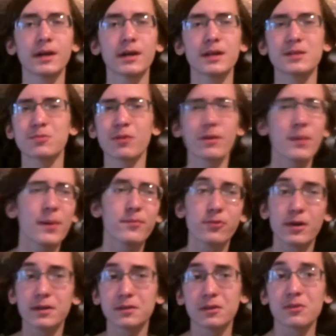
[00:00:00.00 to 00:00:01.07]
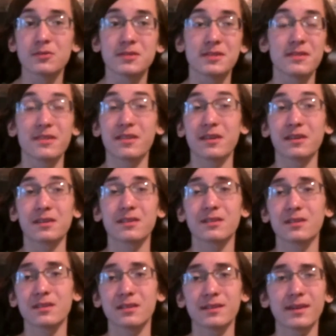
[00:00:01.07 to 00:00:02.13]
It's where my brain goes to think.
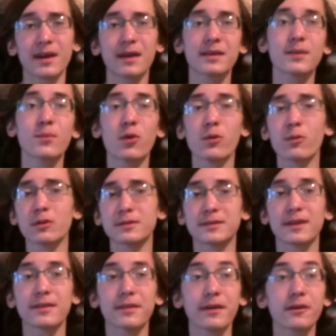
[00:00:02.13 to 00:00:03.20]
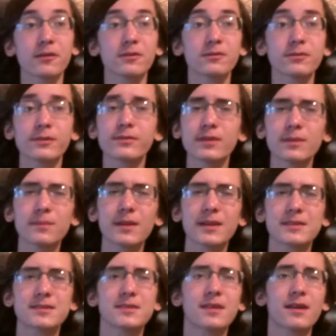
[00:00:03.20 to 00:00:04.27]
I get more work done there in 15
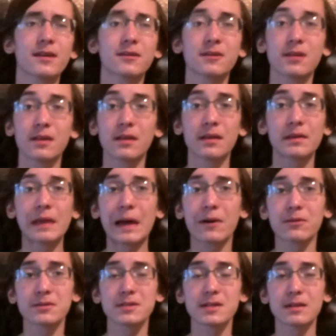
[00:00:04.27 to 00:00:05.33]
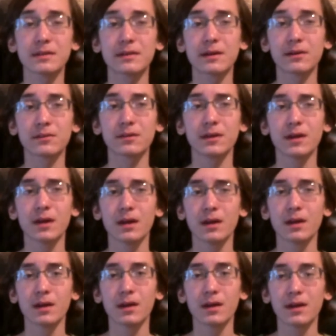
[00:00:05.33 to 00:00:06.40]
minutes than I could in an hour sitting down.
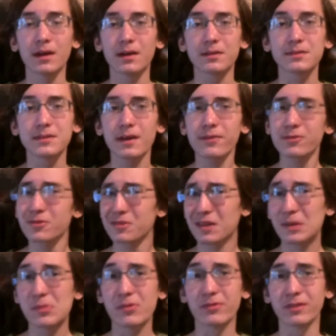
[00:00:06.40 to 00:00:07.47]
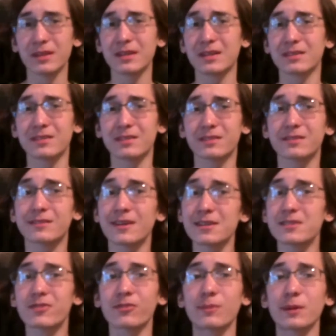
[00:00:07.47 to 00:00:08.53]
And after a game of League, it
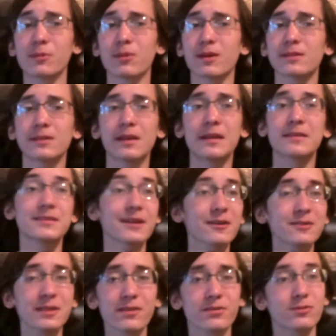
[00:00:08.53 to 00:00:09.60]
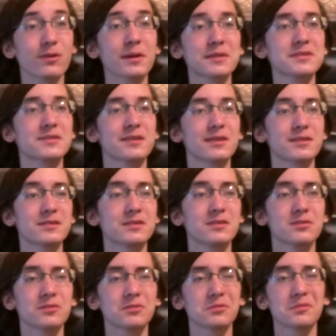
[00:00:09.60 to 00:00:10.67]
does for me what an entire day of rest does
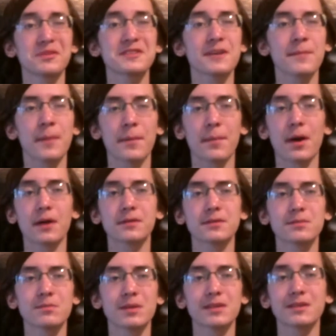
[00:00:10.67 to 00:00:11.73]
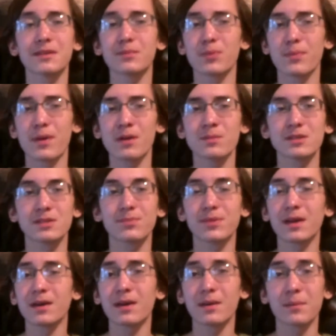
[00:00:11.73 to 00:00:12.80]
to reset my mind and mentally prepare me to
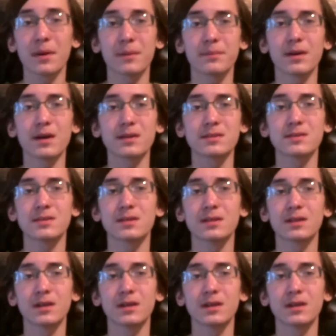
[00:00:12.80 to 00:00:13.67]
play at my best.